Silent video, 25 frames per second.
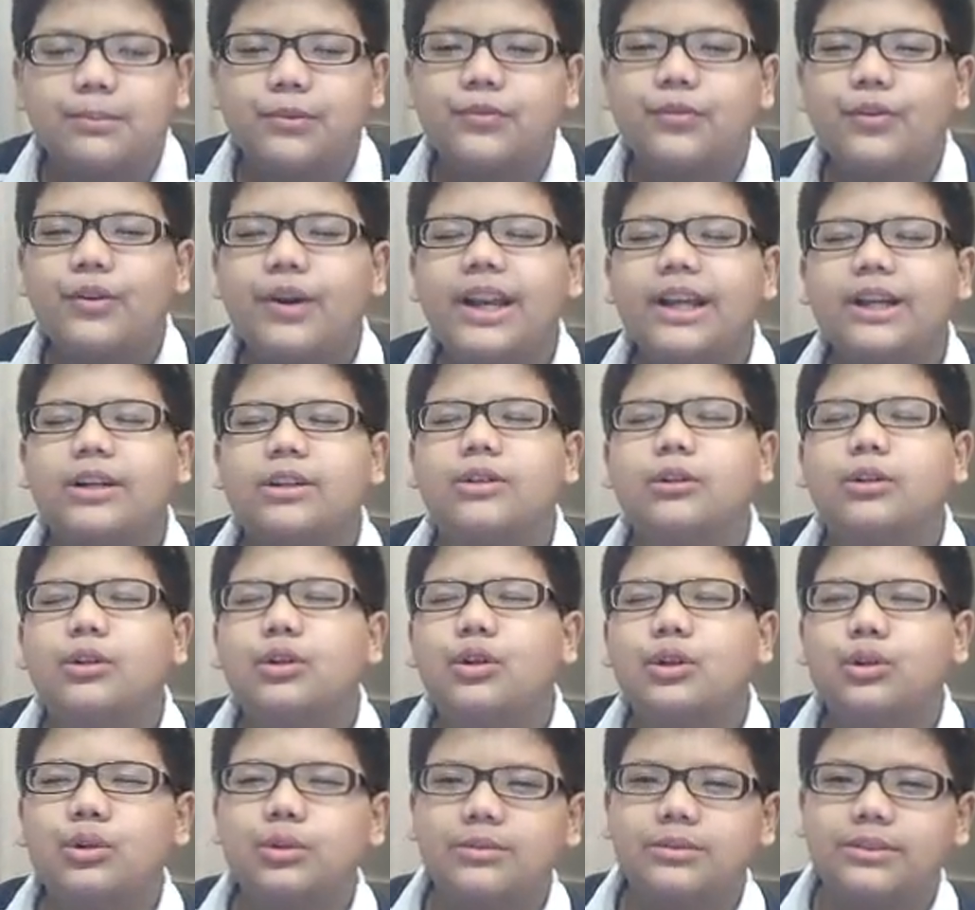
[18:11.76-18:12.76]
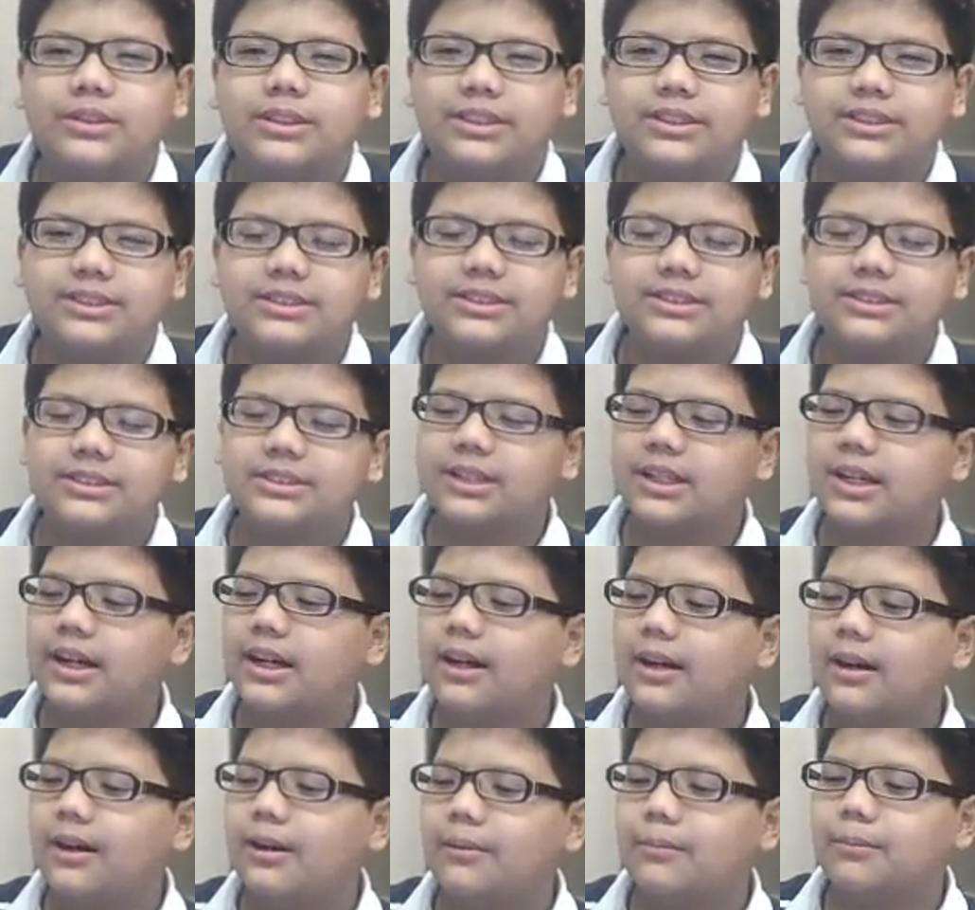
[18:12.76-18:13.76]
Before I conclude this
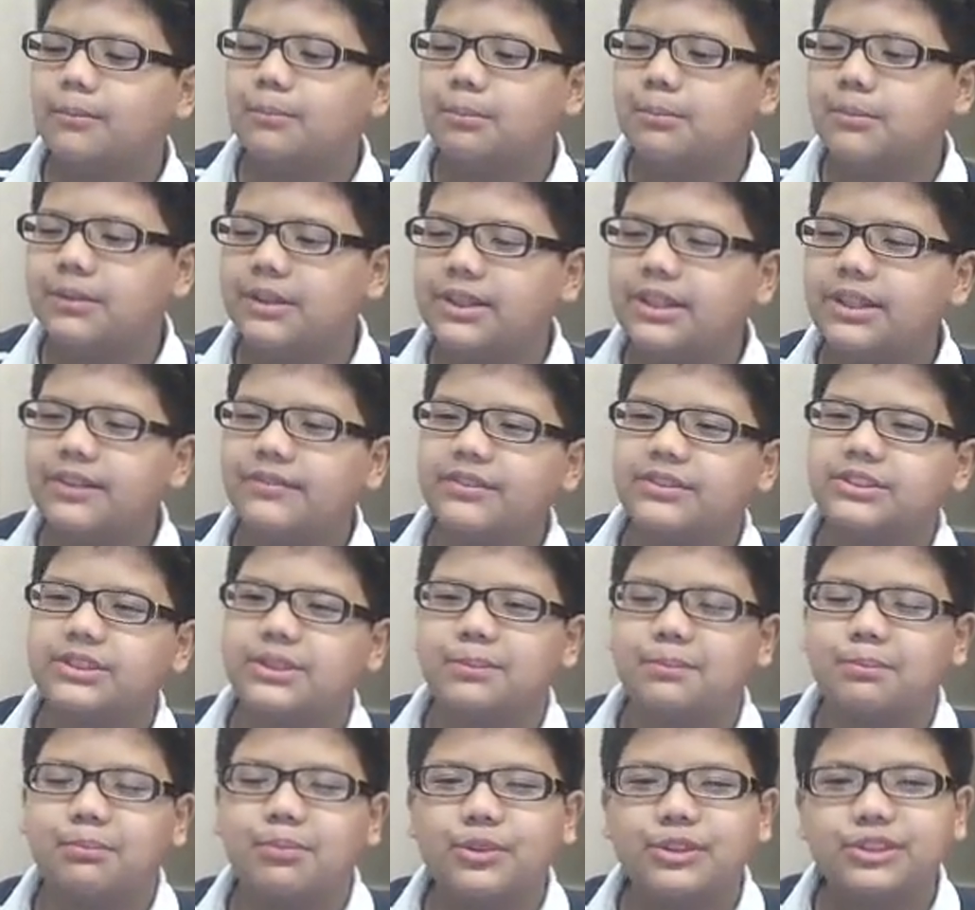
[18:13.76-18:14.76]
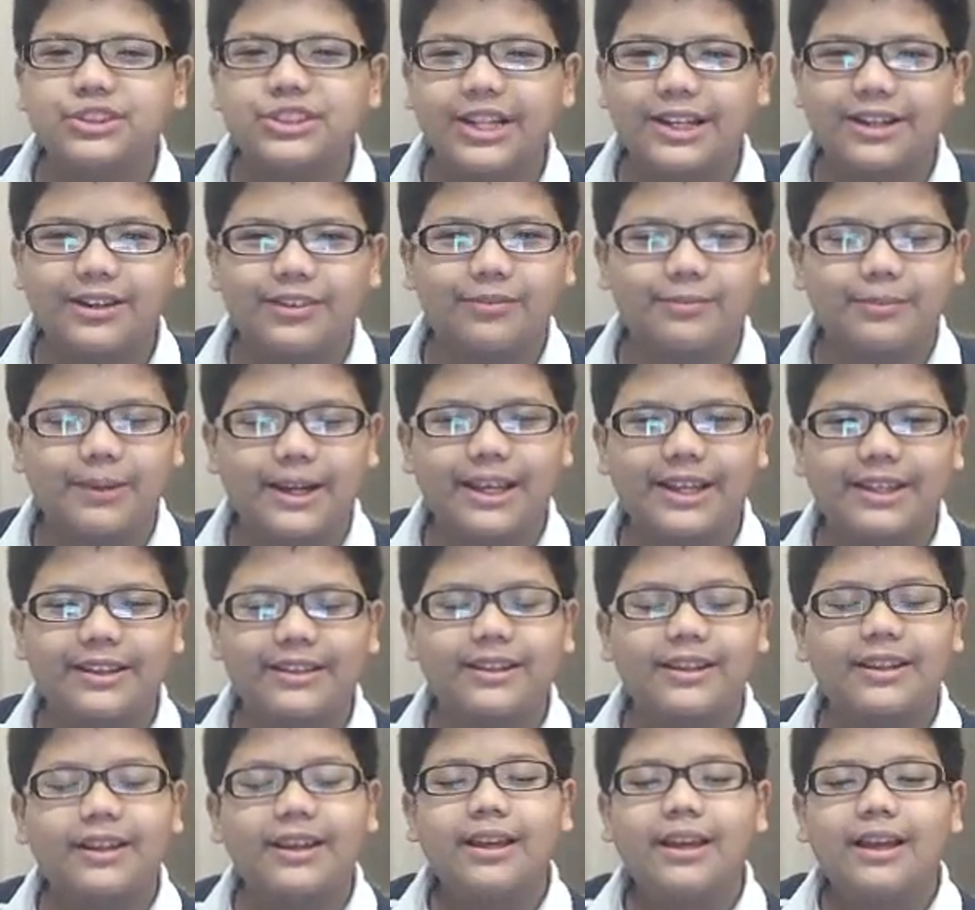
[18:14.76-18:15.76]
magnificent project of mine,
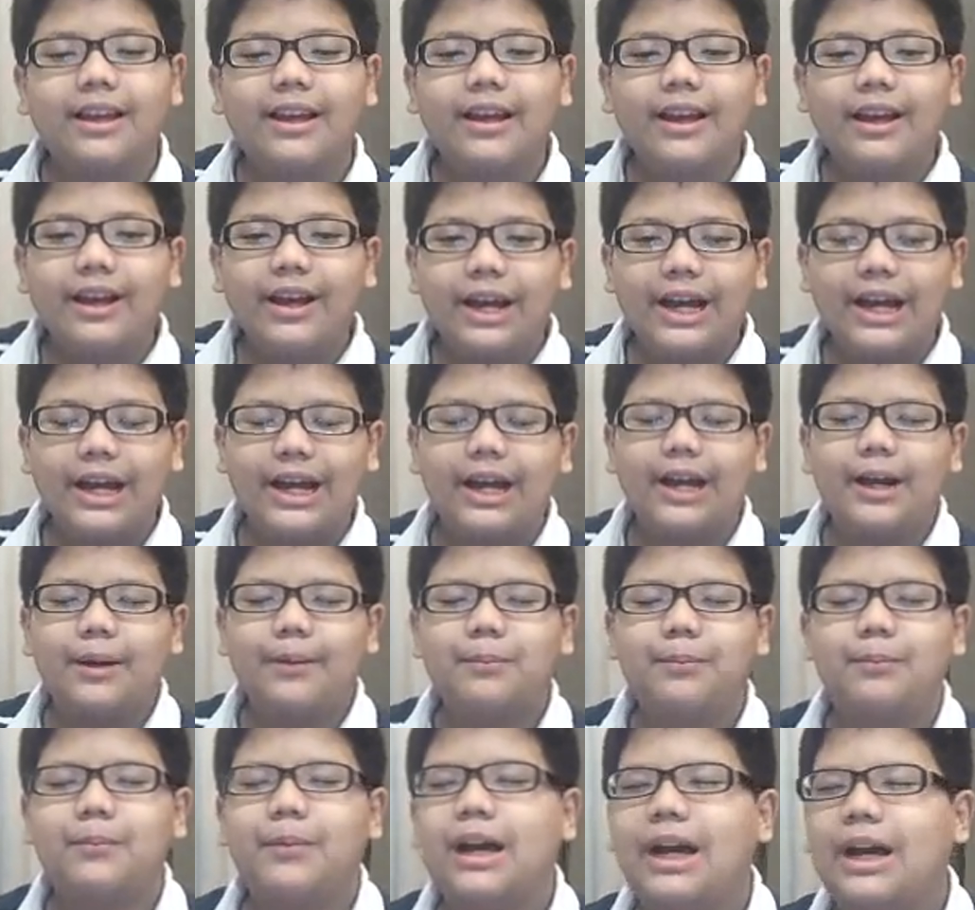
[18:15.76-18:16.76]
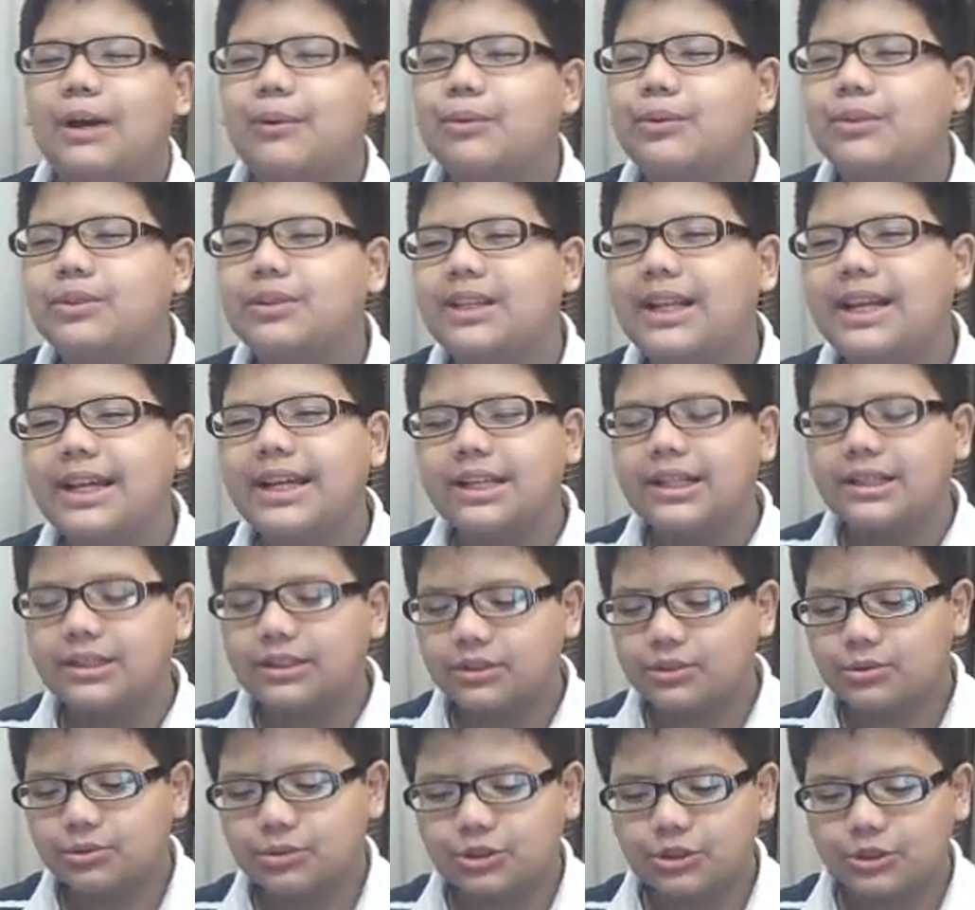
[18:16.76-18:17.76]
I would like
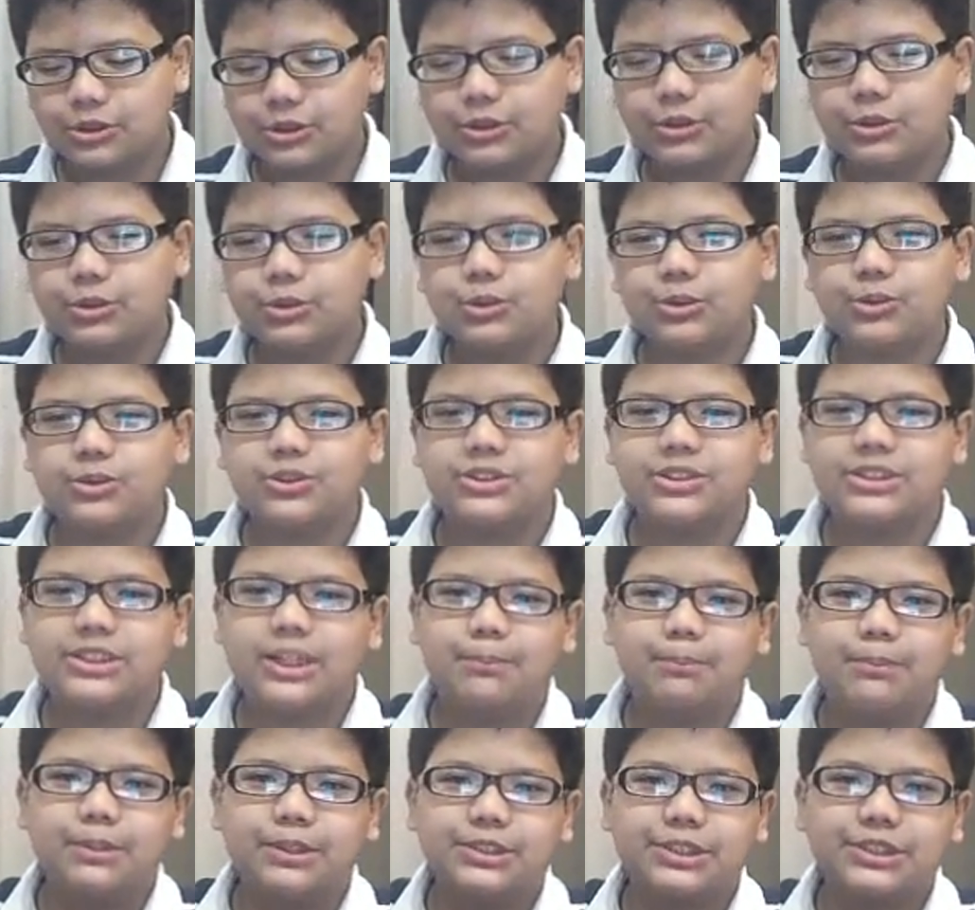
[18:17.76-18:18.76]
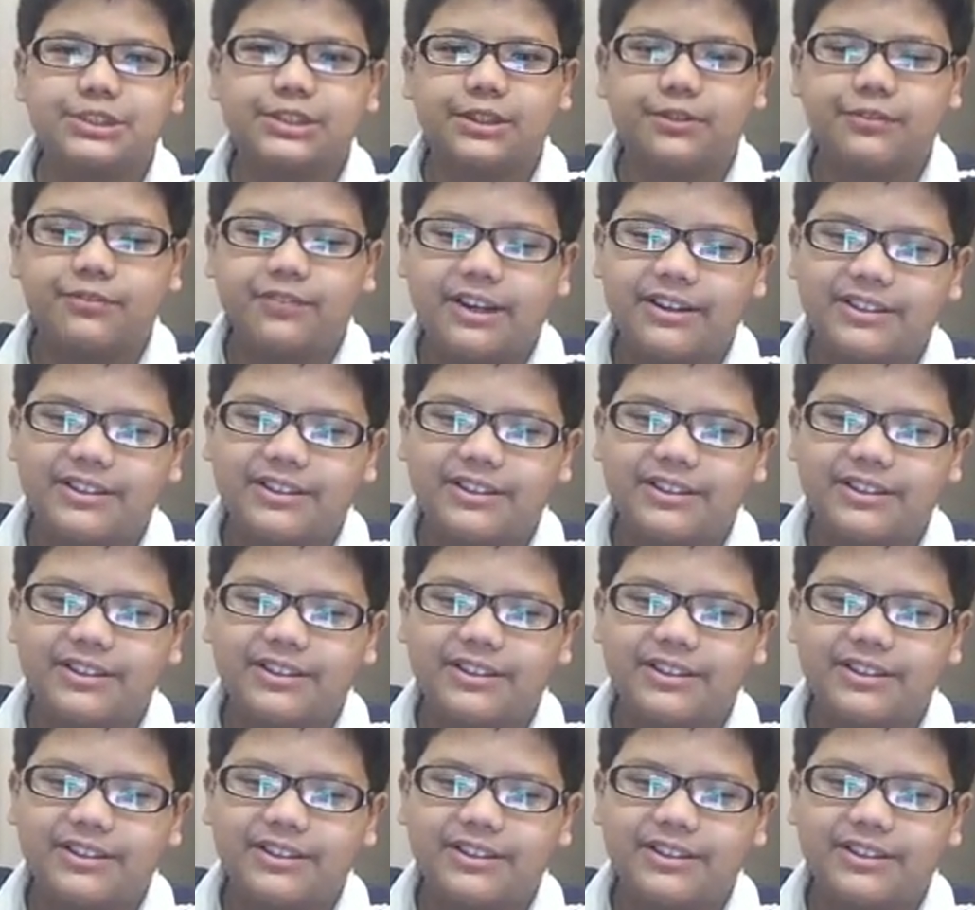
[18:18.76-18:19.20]
to show you some pictures of